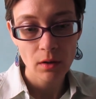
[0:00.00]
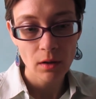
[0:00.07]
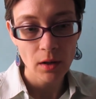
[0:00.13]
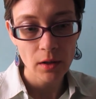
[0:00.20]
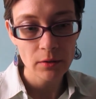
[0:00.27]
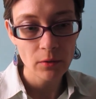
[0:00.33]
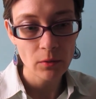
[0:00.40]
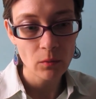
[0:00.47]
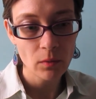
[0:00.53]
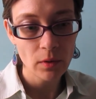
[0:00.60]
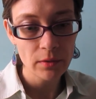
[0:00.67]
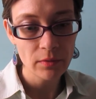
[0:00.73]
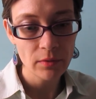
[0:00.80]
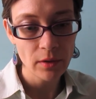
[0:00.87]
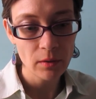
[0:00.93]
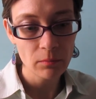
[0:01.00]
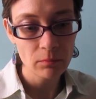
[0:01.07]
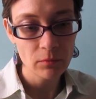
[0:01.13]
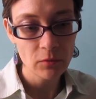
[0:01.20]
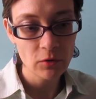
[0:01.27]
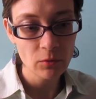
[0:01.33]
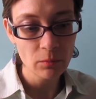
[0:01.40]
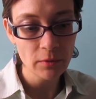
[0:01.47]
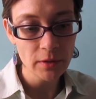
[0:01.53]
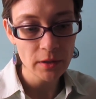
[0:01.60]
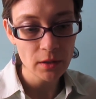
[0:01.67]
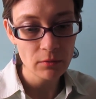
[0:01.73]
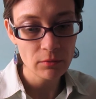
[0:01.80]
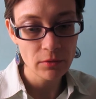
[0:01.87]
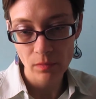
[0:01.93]
I don't want them to
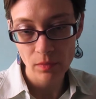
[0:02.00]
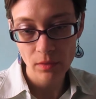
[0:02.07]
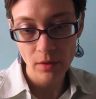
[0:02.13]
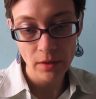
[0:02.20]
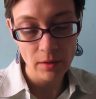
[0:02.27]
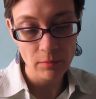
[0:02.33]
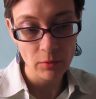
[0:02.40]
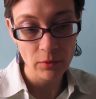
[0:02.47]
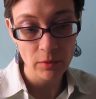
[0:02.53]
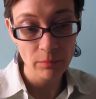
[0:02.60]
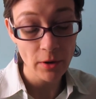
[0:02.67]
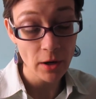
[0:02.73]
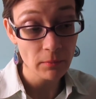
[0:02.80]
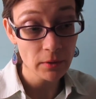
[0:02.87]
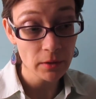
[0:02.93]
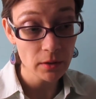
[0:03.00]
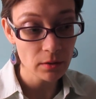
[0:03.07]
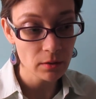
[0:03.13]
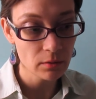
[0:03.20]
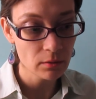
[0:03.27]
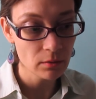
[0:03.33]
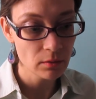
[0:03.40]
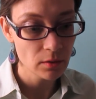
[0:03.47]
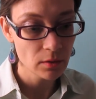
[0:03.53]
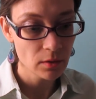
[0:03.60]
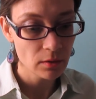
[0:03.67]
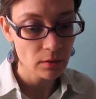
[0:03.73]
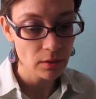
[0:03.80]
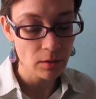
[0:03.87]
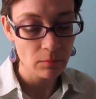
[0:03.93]
believe that I'm a Republican,
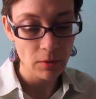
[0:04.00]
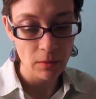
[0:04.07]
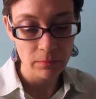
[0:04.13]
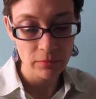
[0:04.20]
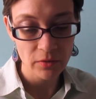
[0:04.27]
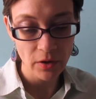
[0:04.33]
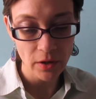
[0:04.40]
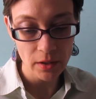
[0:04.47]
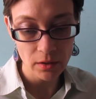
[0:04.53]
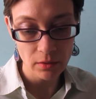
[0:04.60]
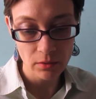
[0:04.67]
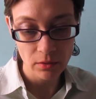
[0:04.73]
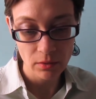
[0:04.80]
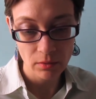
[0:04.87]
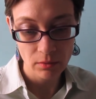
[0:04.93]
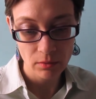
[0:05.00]
that I'm uptight.